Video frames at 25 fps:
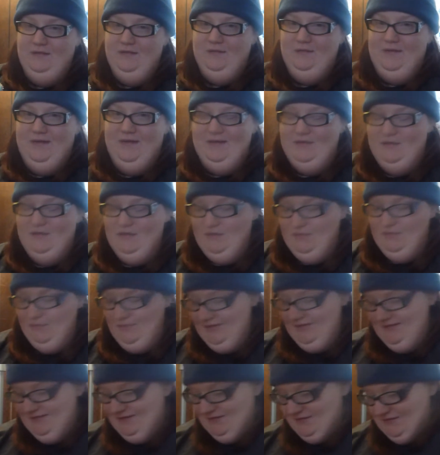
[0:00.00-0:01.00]
Okay.
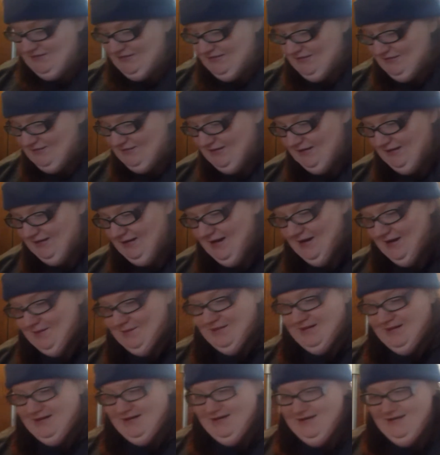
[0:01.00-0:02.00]
One thing you're supposed to do is clap,
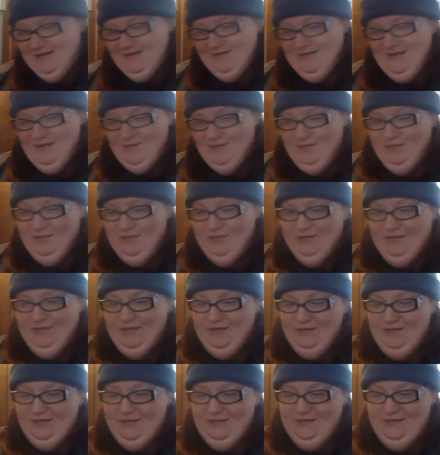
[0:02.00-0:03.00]
but I can't clap while holding
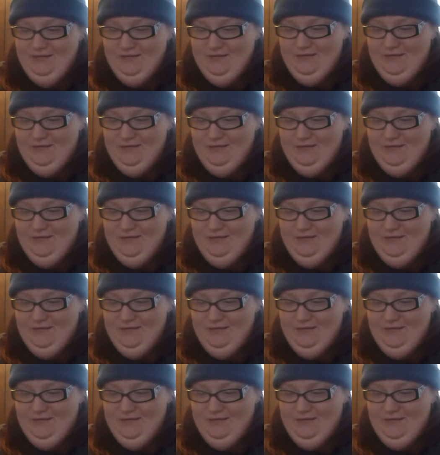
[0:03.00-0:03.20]
her.